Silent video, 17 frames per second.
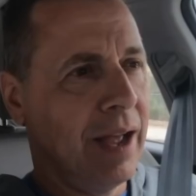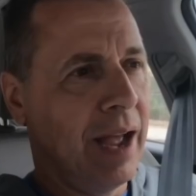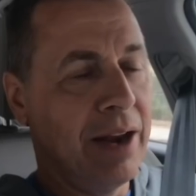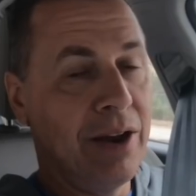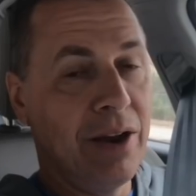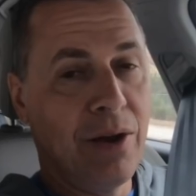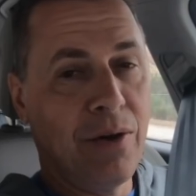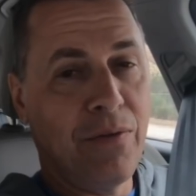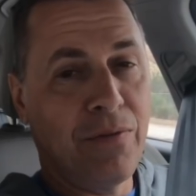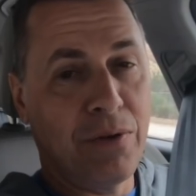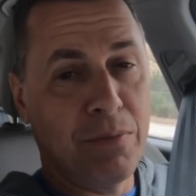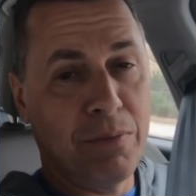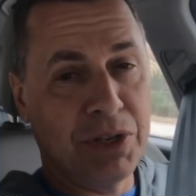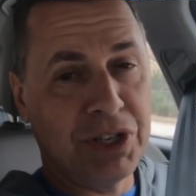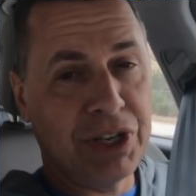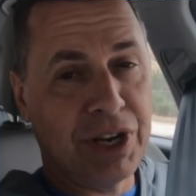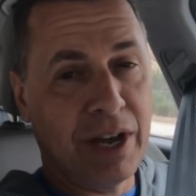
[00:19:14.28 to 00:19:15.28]
I know for
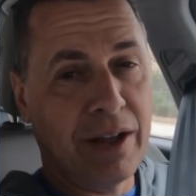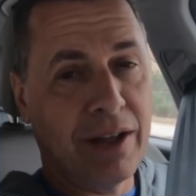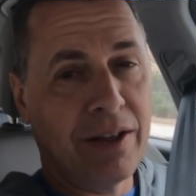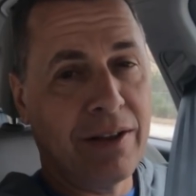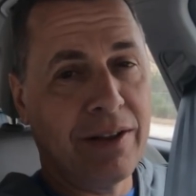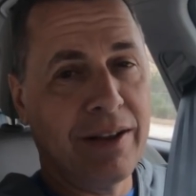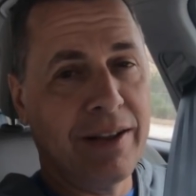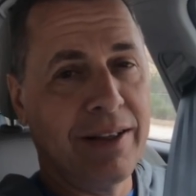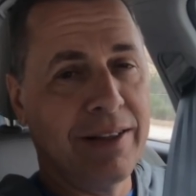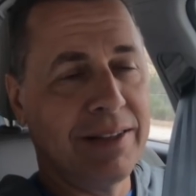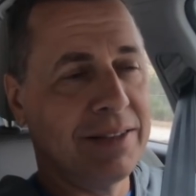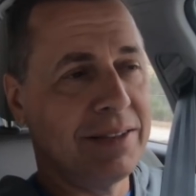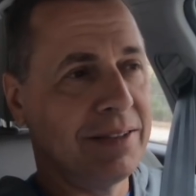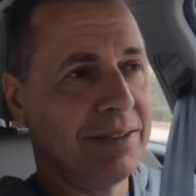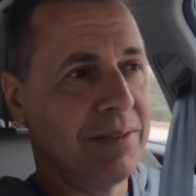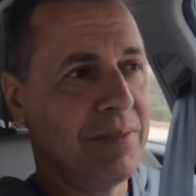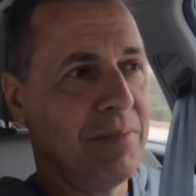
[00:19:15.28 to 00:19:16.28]
Michelle,
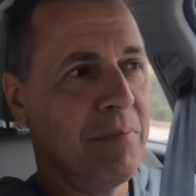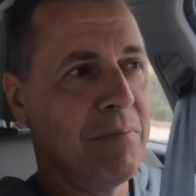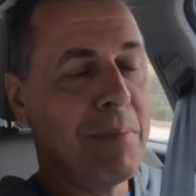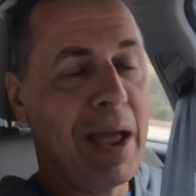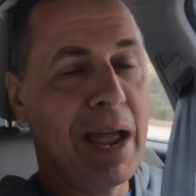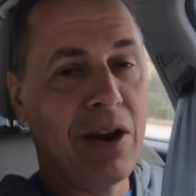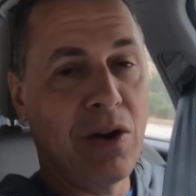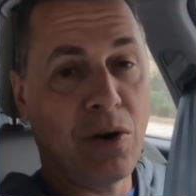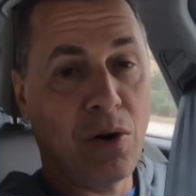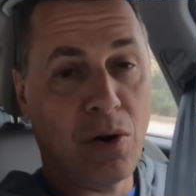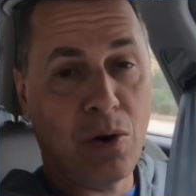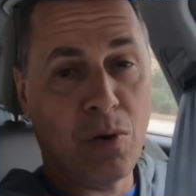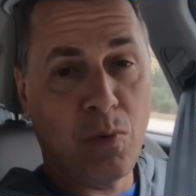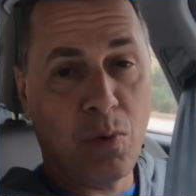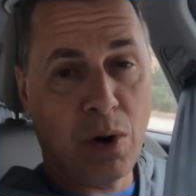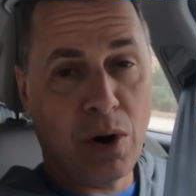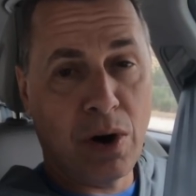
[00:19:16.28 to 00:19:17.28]
it's made her
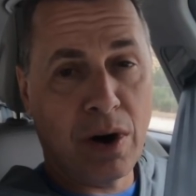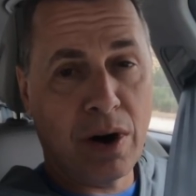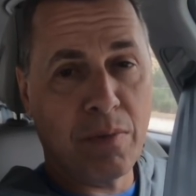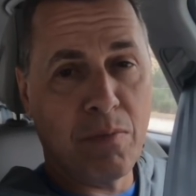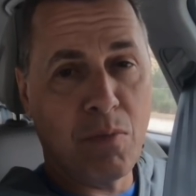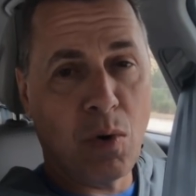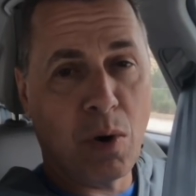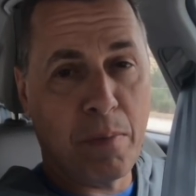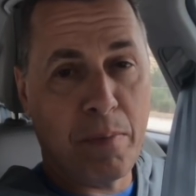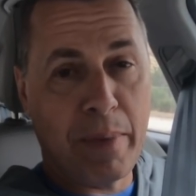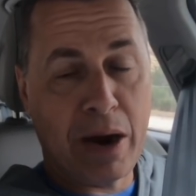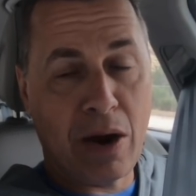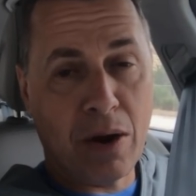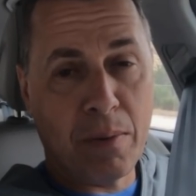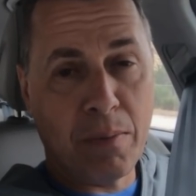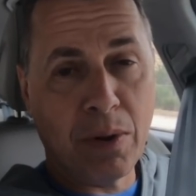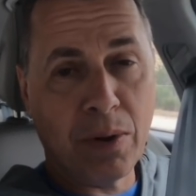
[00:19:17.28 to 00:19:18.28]
work more
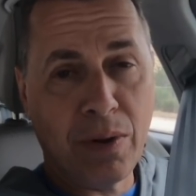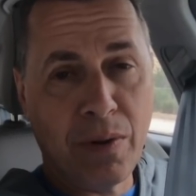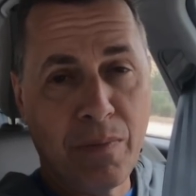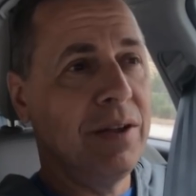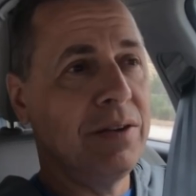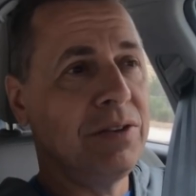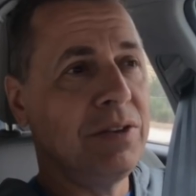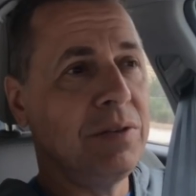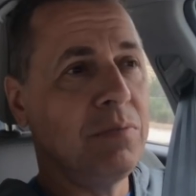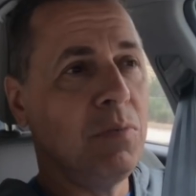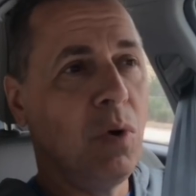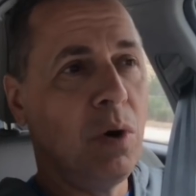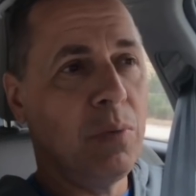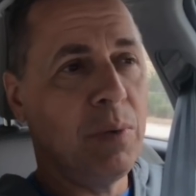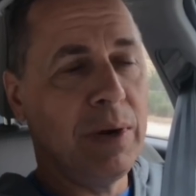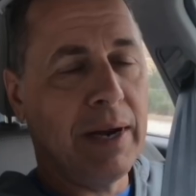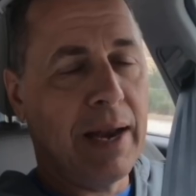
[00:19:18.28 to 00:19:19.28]
bearable. She's
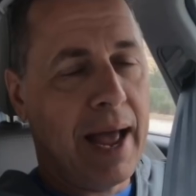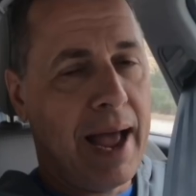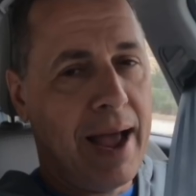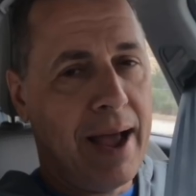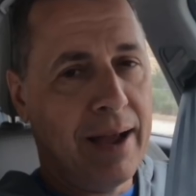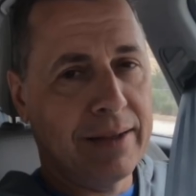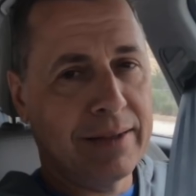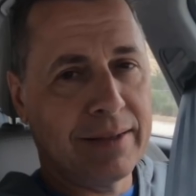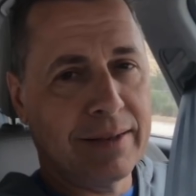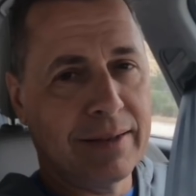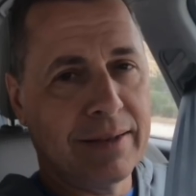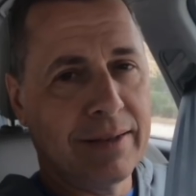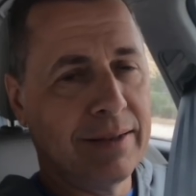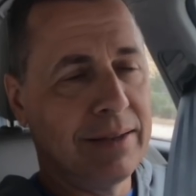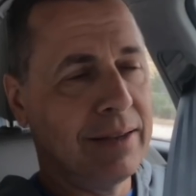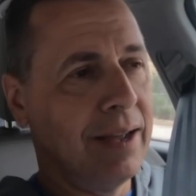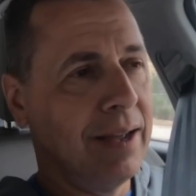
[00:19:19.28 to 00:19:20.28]
more relaxed.
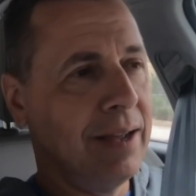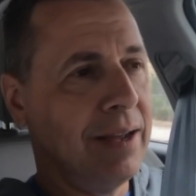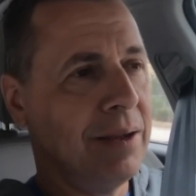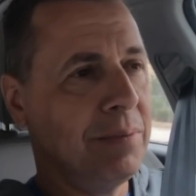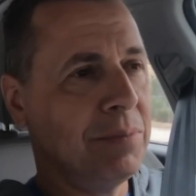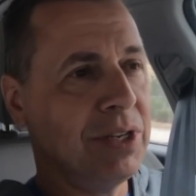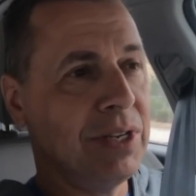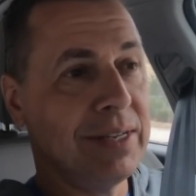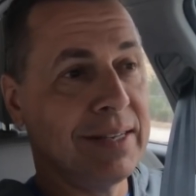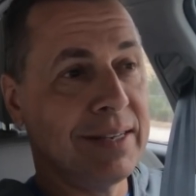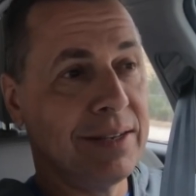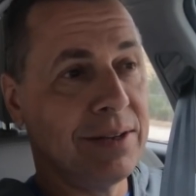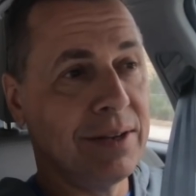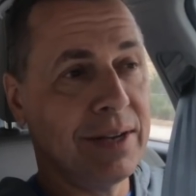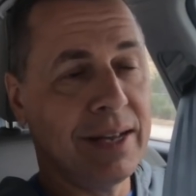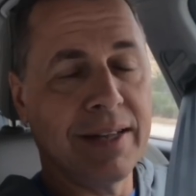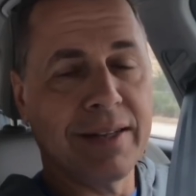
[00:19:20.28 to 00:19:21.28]
She
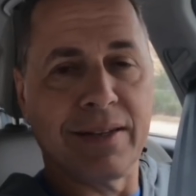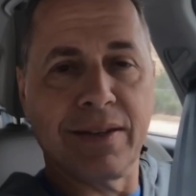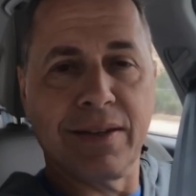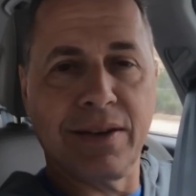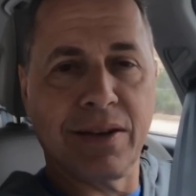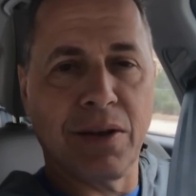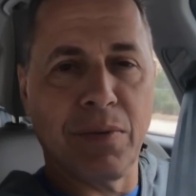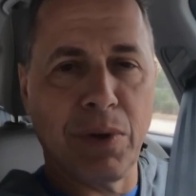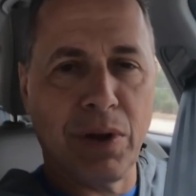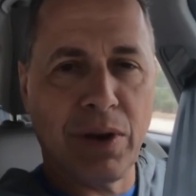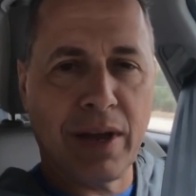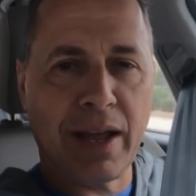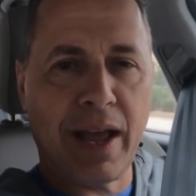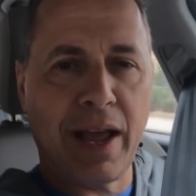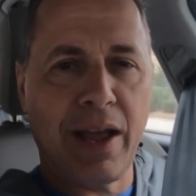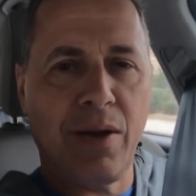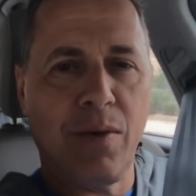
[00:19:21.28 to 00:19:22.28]
still gets to
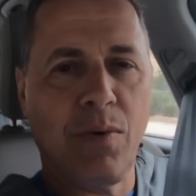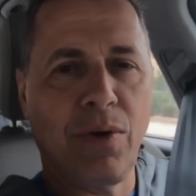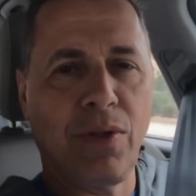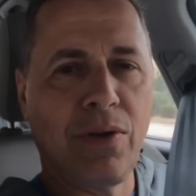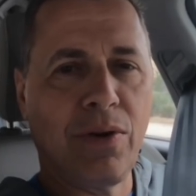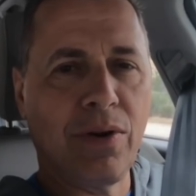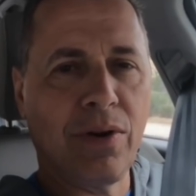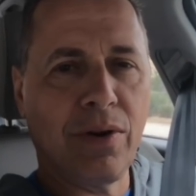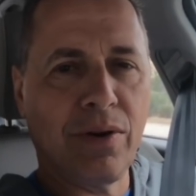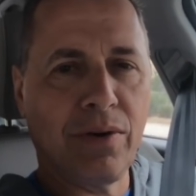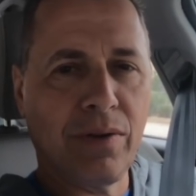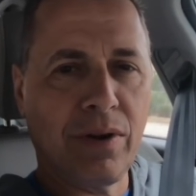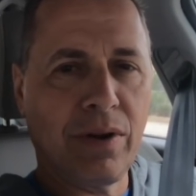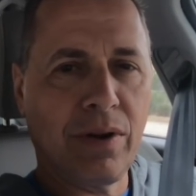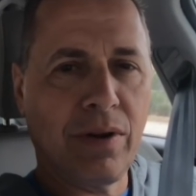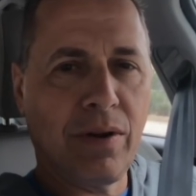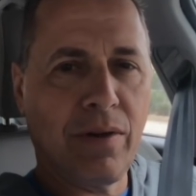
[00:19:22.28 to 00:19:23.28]
communicate with her
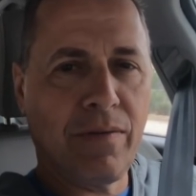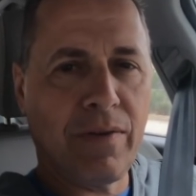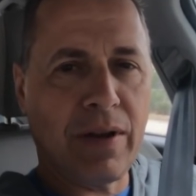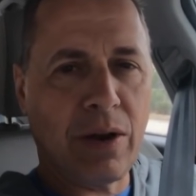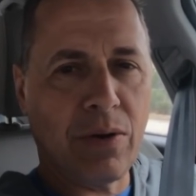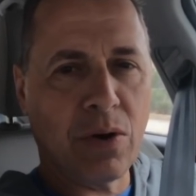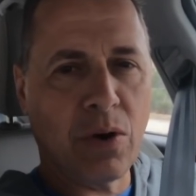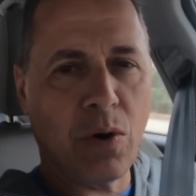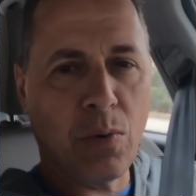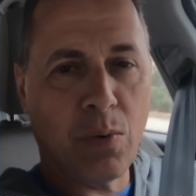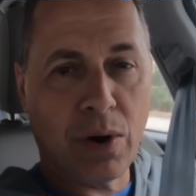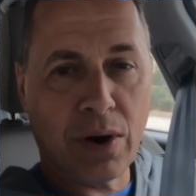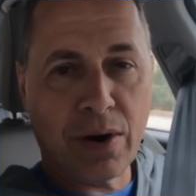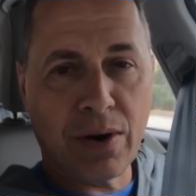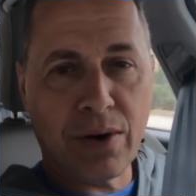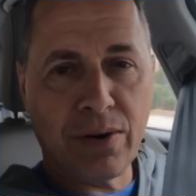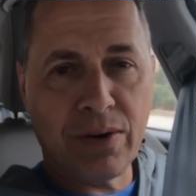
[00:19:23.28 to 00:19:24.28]
fellow
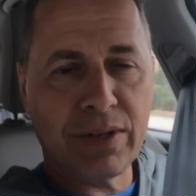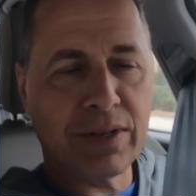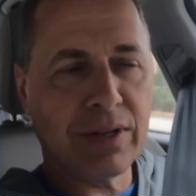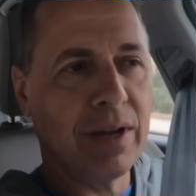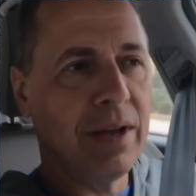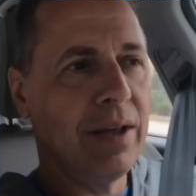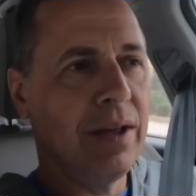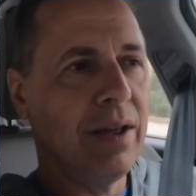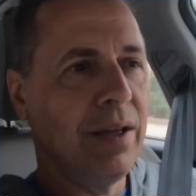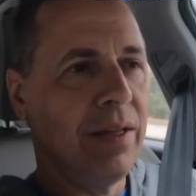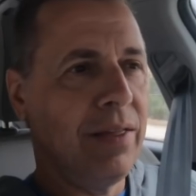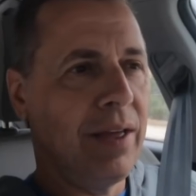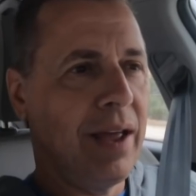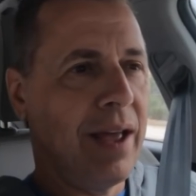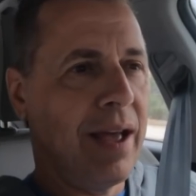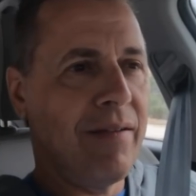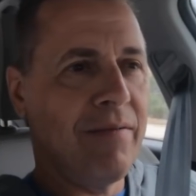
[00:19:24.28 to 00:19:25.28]
co-workers.
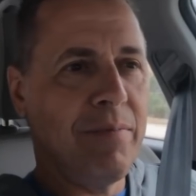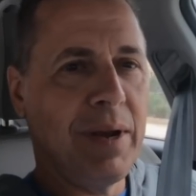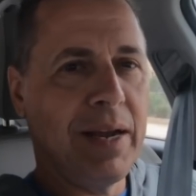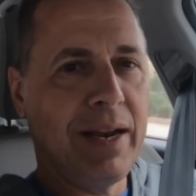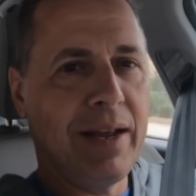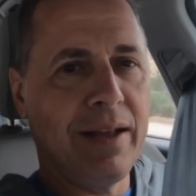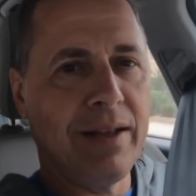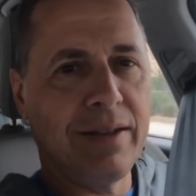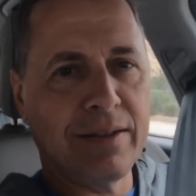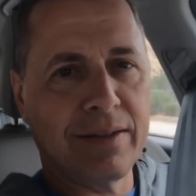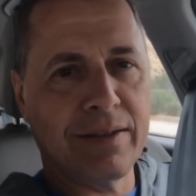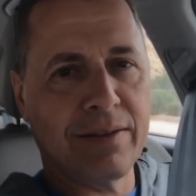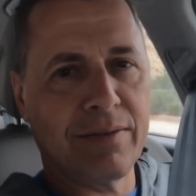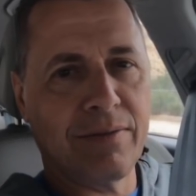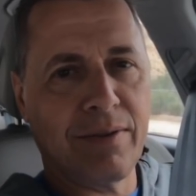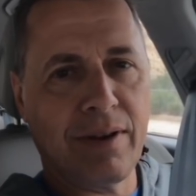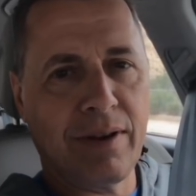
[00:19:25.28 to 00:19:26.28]
They have meetings
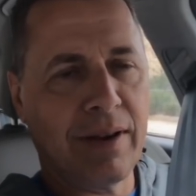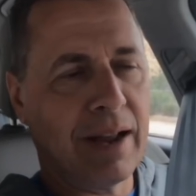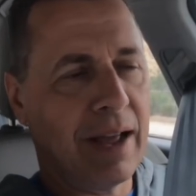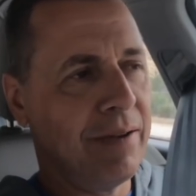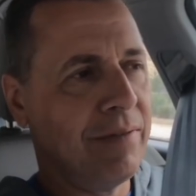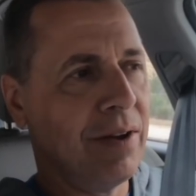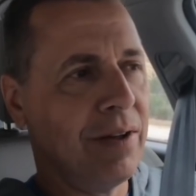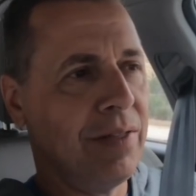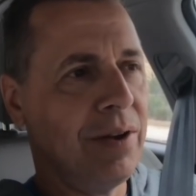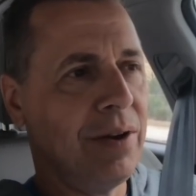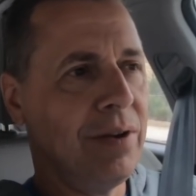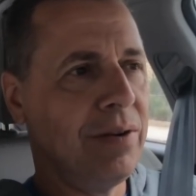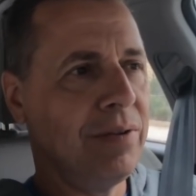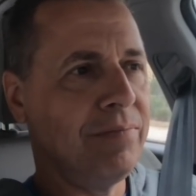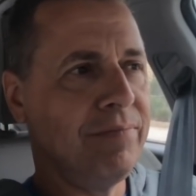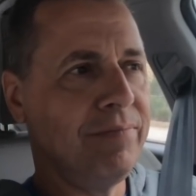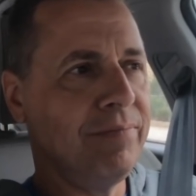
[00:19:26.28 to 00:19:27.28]
live on
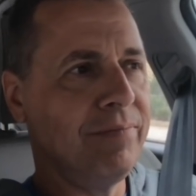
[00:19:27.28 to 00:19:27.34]
their,